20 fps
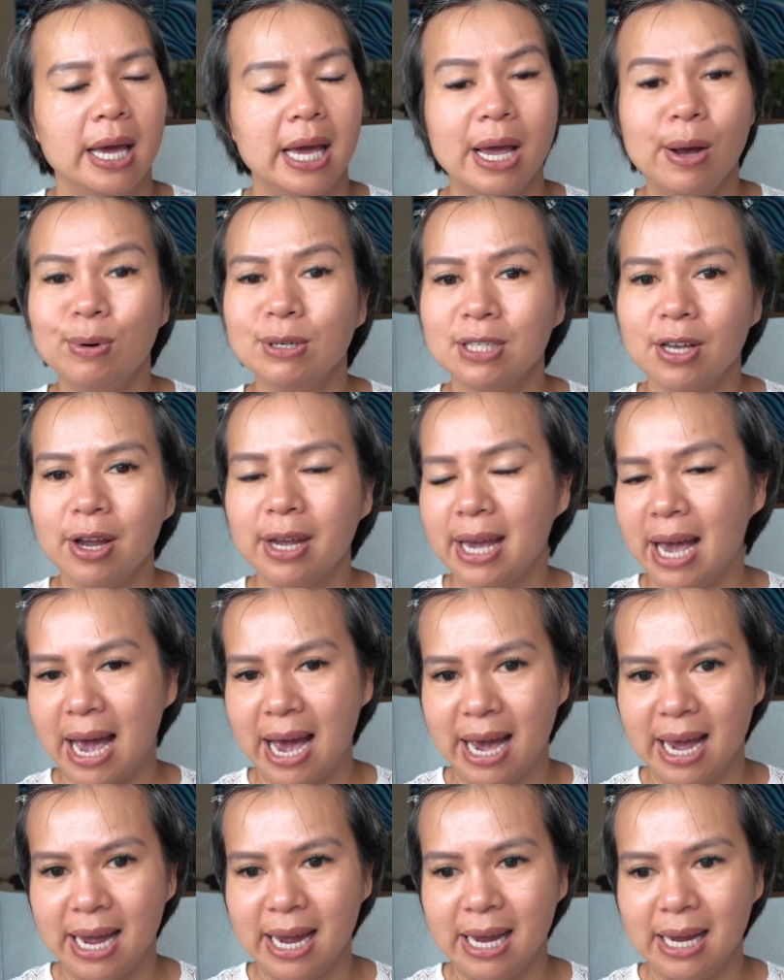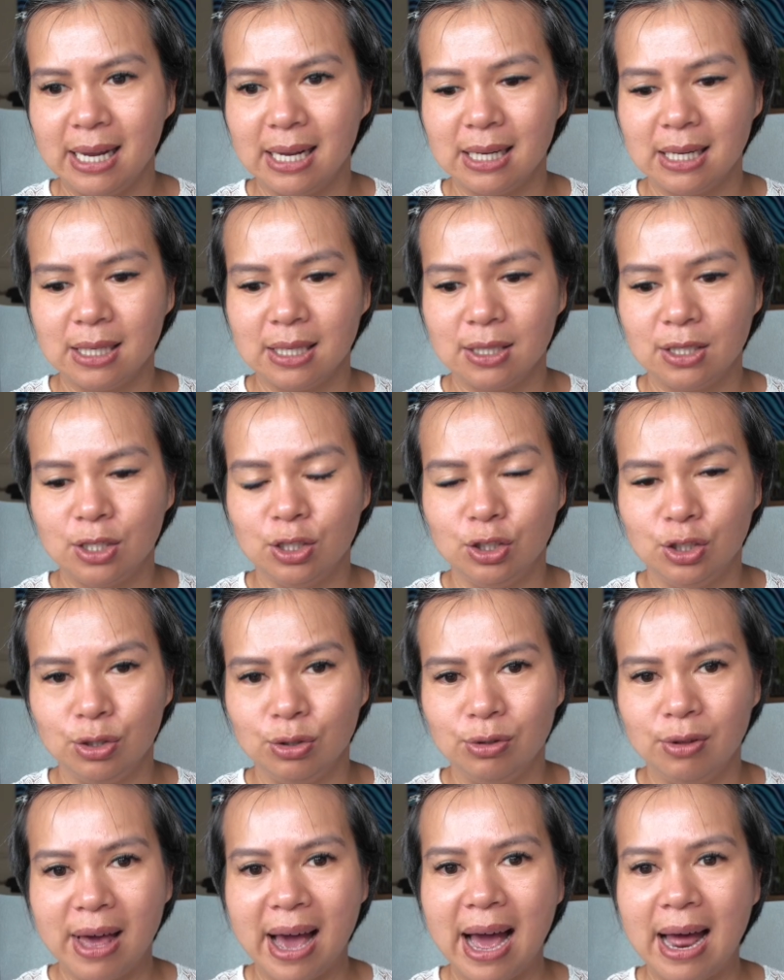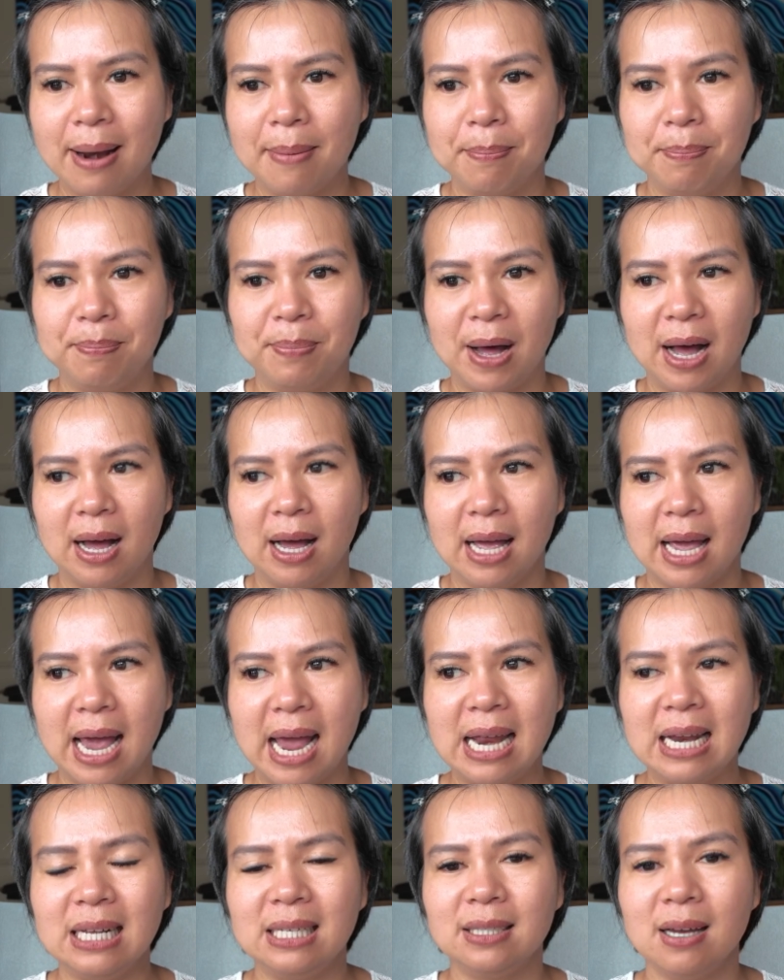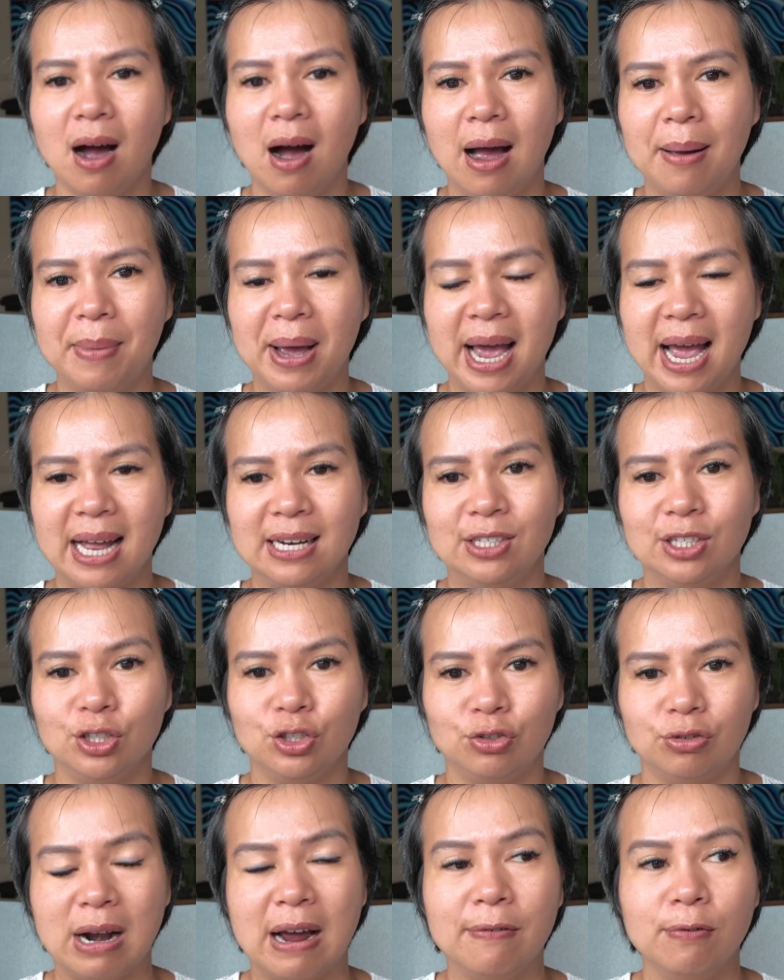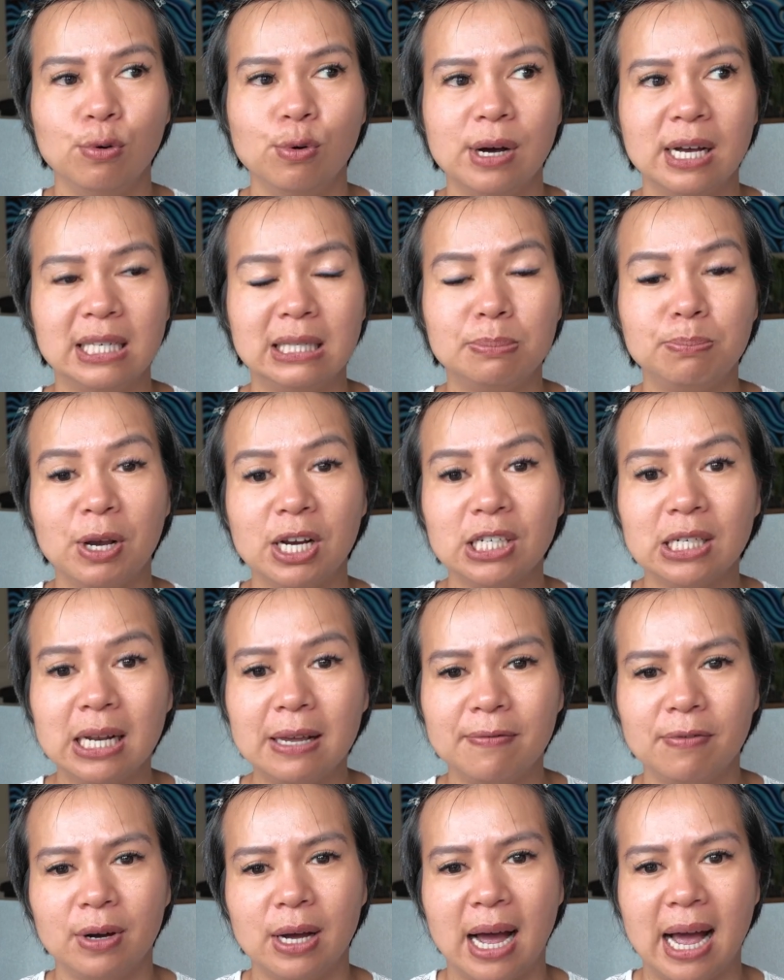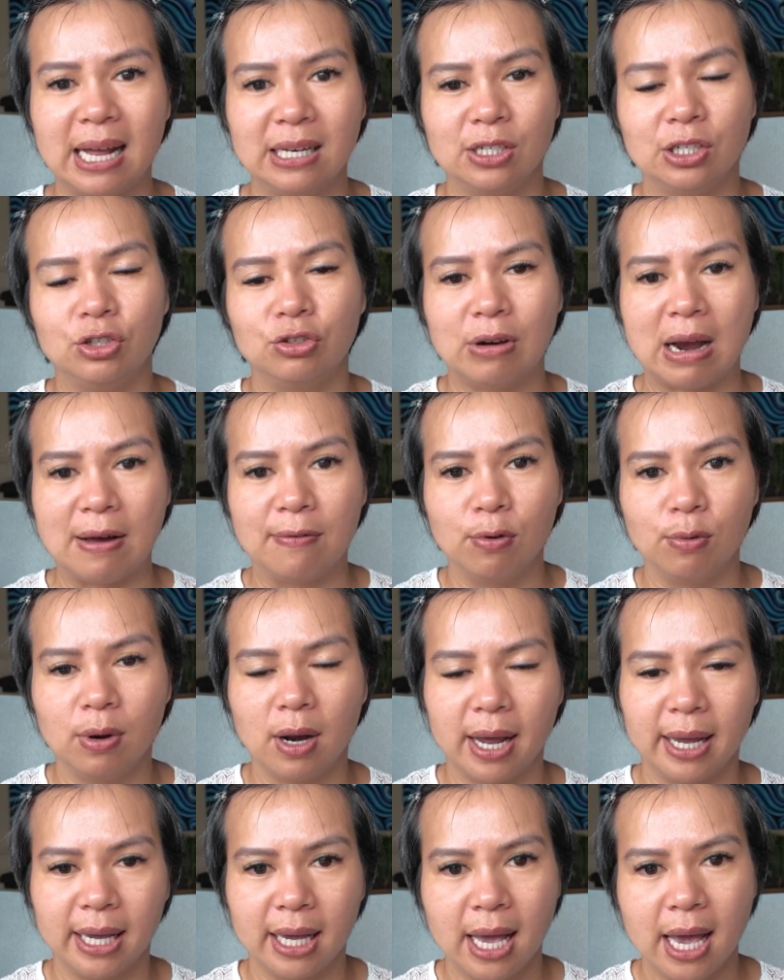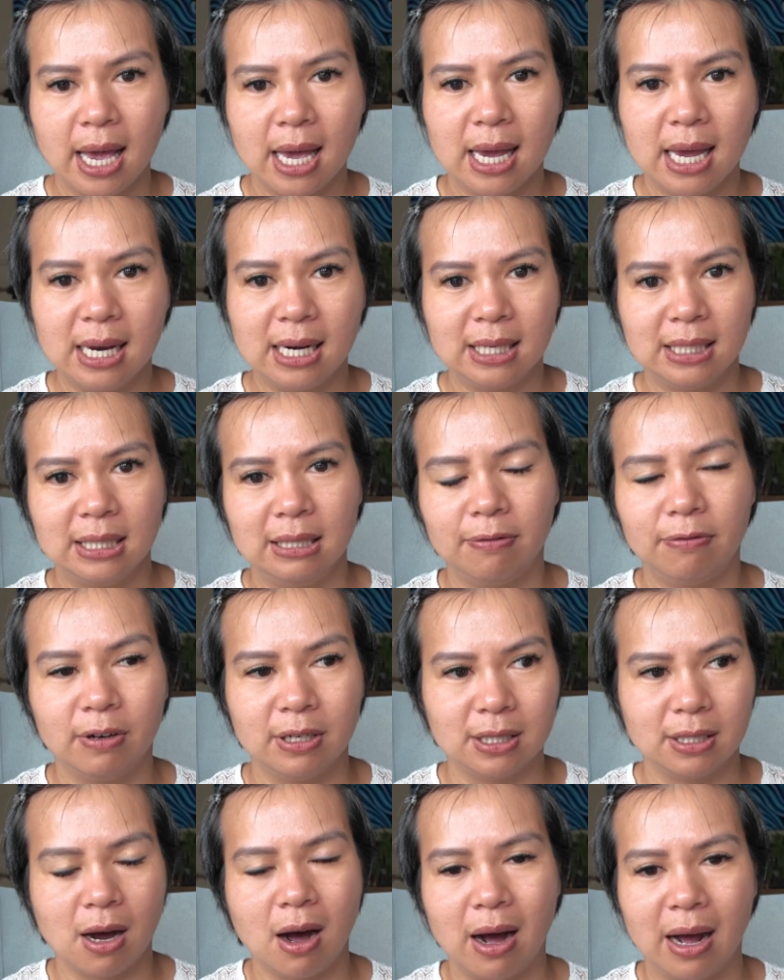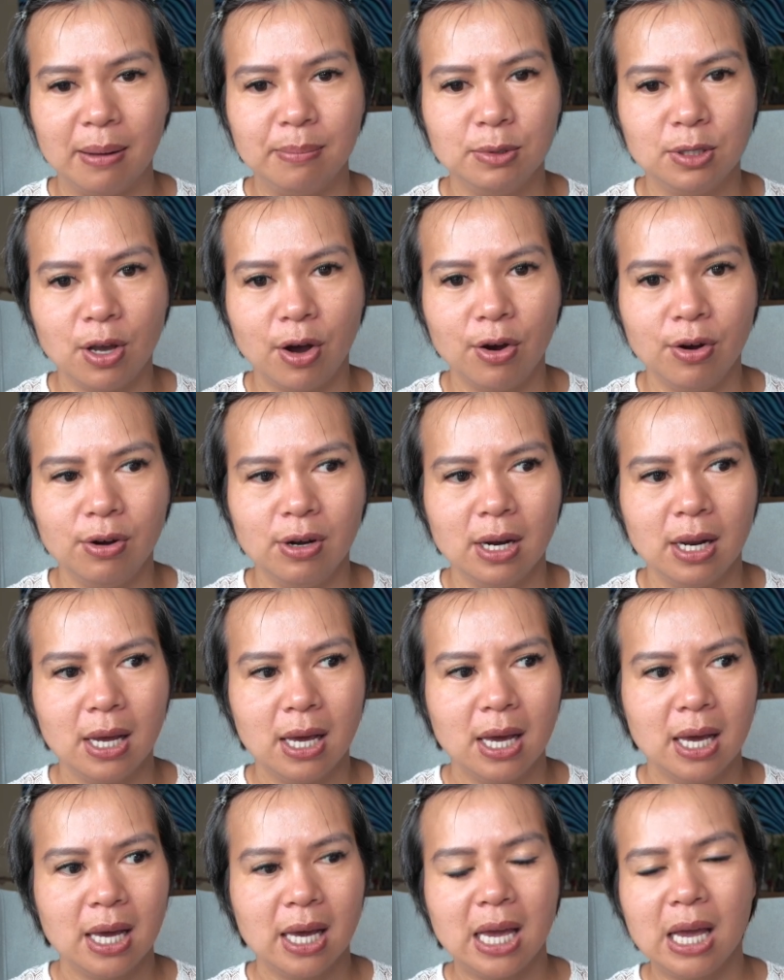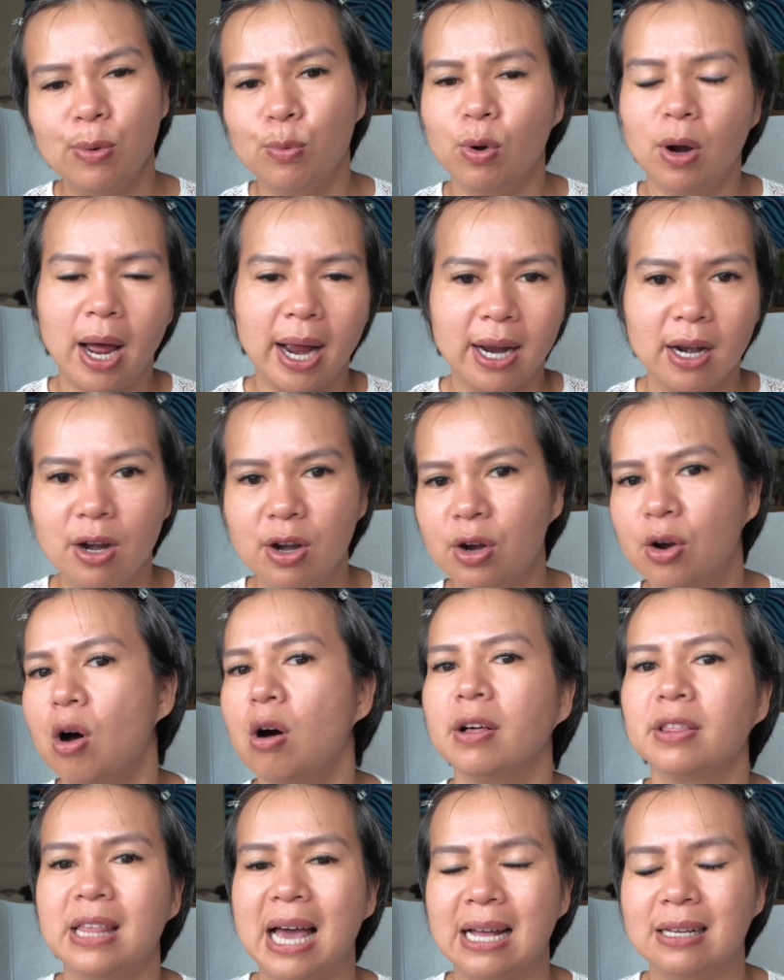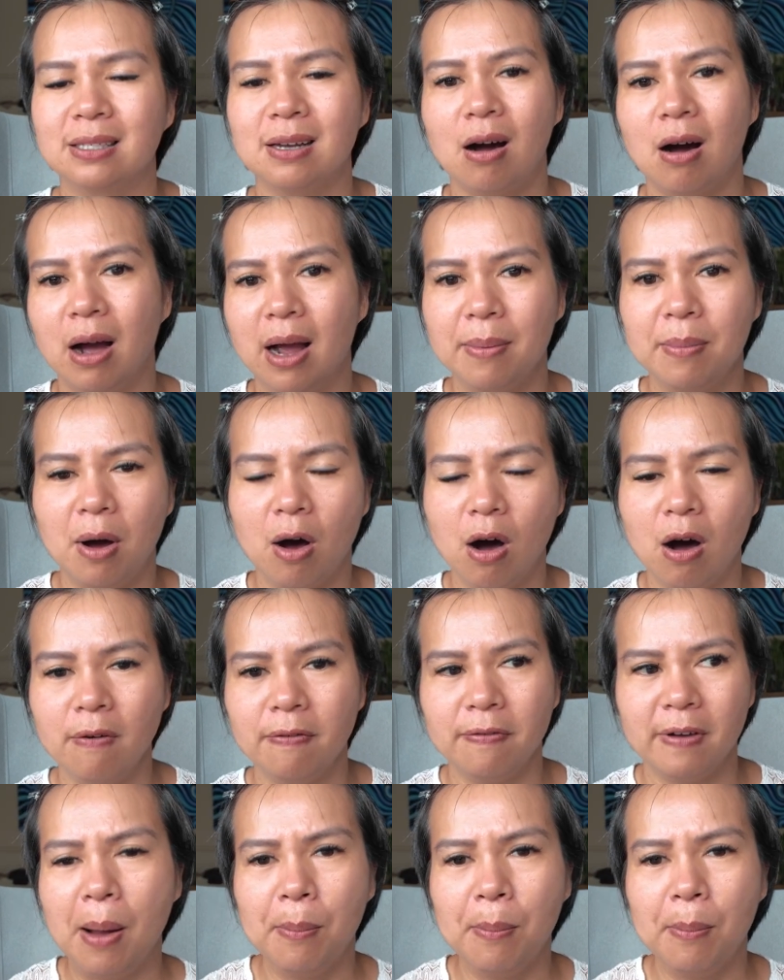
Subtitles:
It was okay to do that, but anytime I had to travel, especially if I had to travel in a different time zone, it will knock that time off.